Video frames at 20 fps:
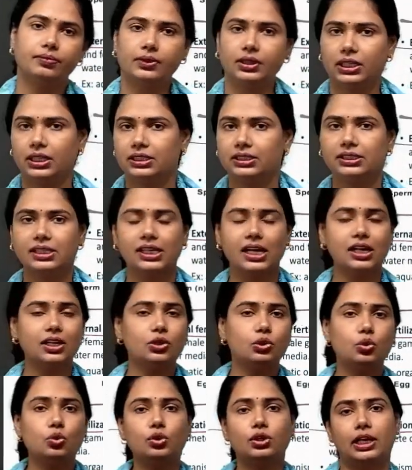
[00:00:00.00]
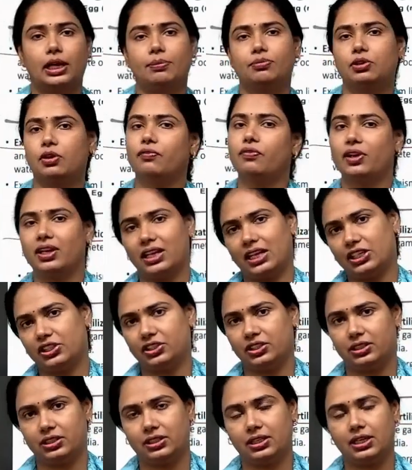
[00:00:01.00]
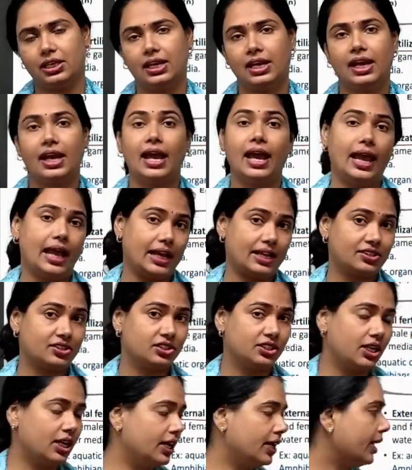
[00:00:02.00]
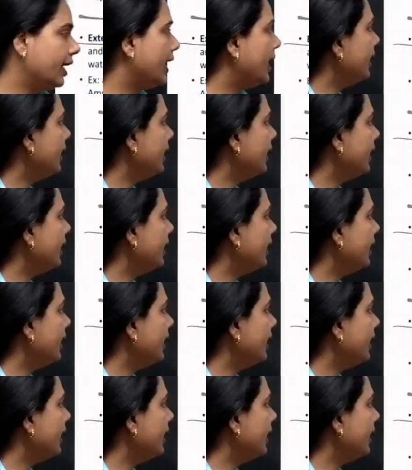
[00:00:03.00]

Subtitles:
there are two types of fertilization, external and